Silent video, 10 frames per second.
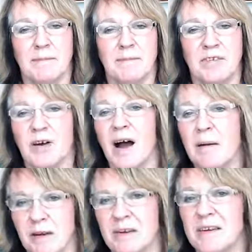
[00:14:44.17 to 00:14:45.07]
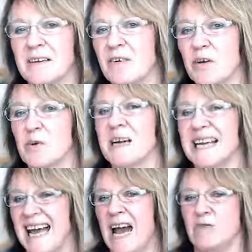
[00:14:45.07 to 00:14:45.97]
So I'm learning very
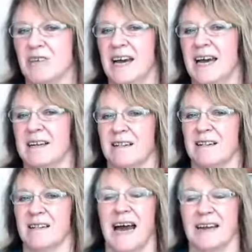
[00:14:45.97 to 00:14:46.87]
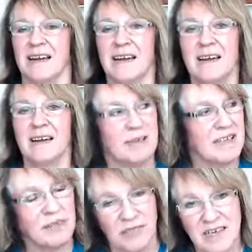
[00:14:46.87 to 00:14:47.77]
quickly how to handle that.
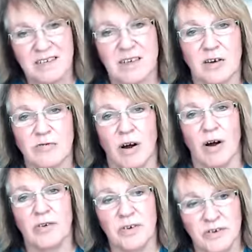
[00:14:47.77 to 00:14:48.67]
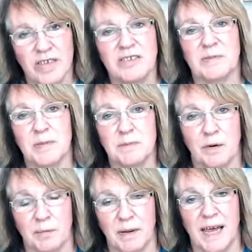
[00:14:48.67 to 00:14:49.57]
But if things go wrong, you need to
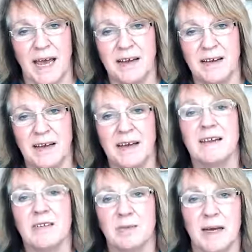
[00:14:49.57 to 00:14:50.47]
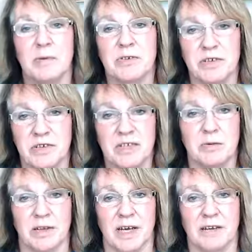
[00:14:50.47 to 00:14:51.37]
be prepared to be able to
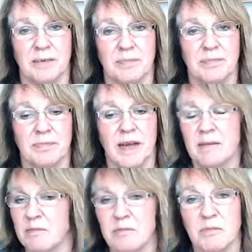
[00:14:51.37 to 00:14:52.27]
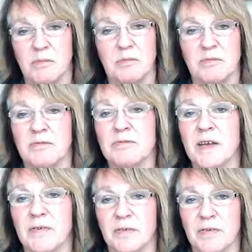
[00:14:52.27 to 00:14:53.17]
deal with it.
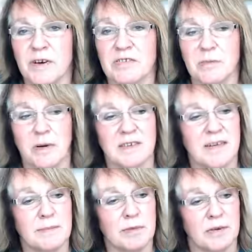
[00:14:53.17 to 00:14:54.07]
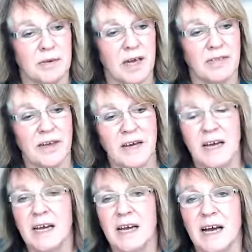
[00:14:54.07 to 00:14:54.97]
Give you a very simple example. You get there
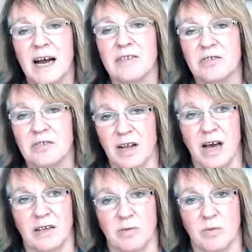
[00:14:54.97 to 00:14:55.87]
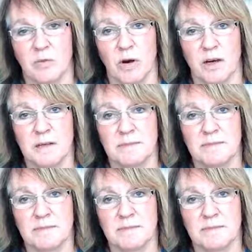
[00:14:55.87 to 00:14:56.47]
and your slides won't work.